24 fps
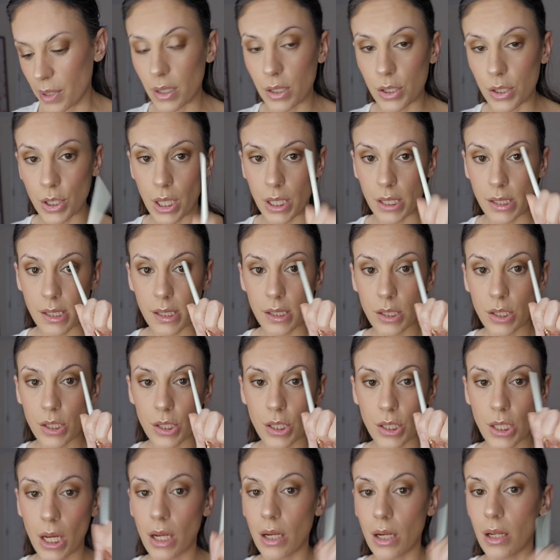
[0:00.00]
the transition
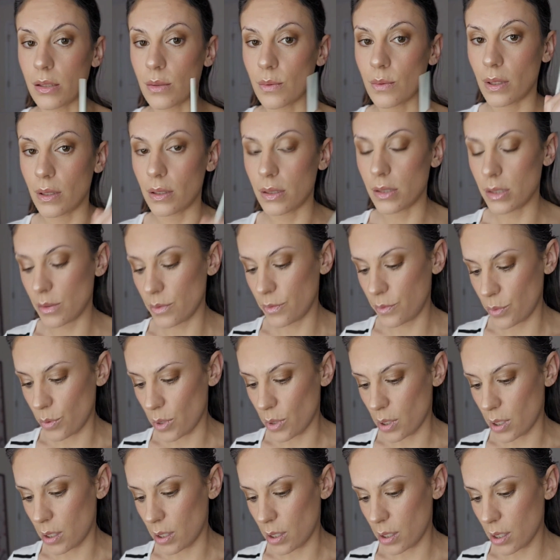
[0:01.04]
shade as well as
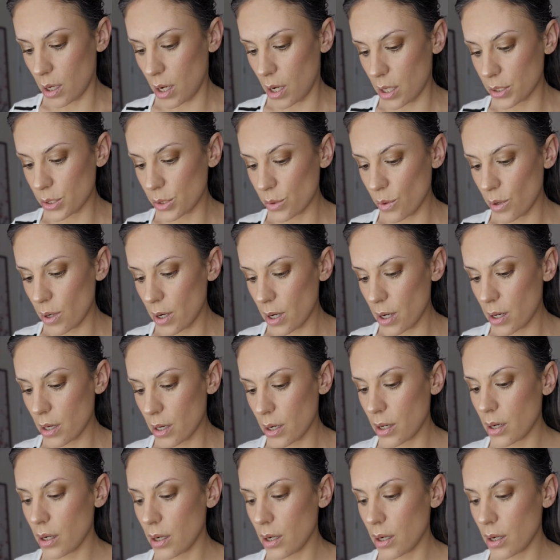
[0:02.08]
for contour.